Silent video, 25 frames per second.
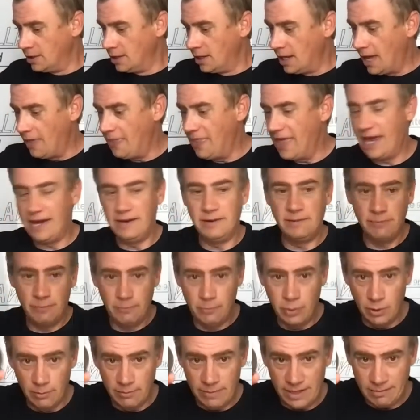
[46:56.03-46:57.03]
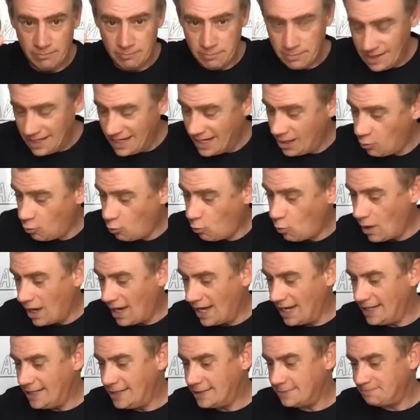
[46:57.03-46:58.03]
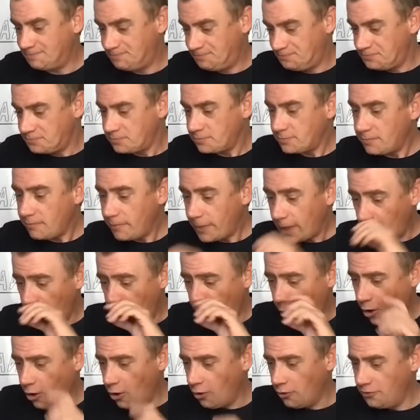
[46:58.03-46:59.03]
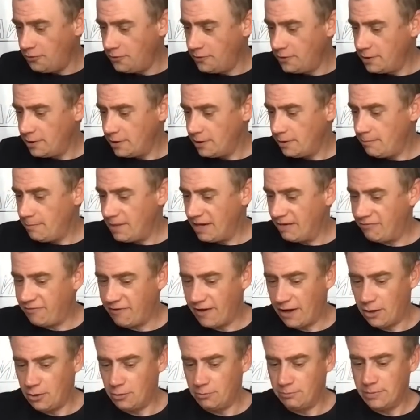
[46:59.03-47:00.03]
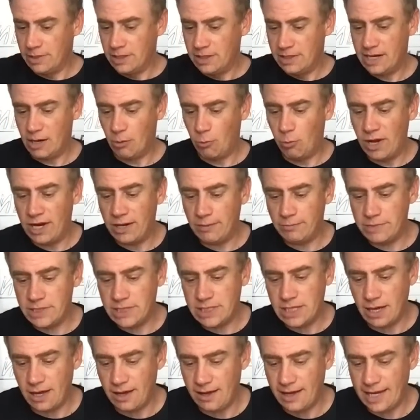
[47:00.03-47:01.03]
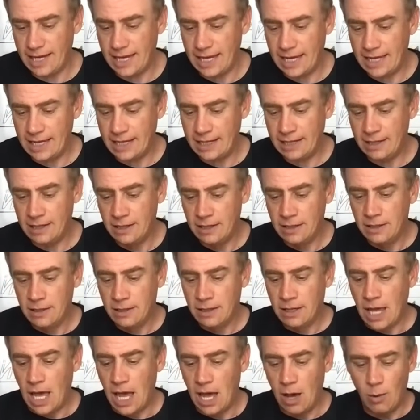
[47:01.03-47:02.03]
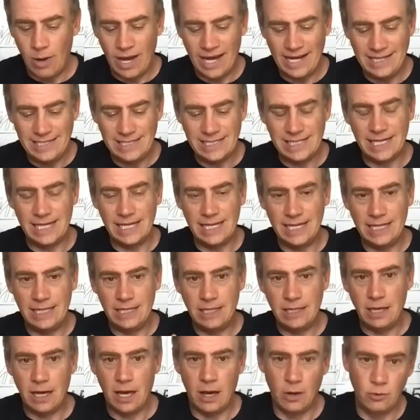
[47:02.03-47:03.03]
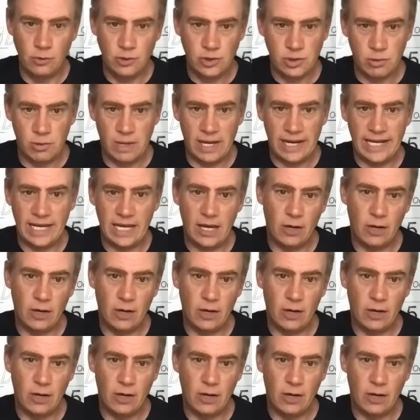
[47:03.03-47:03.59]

And then put my little weight on my foam. Now, when I'm tying 018, 020,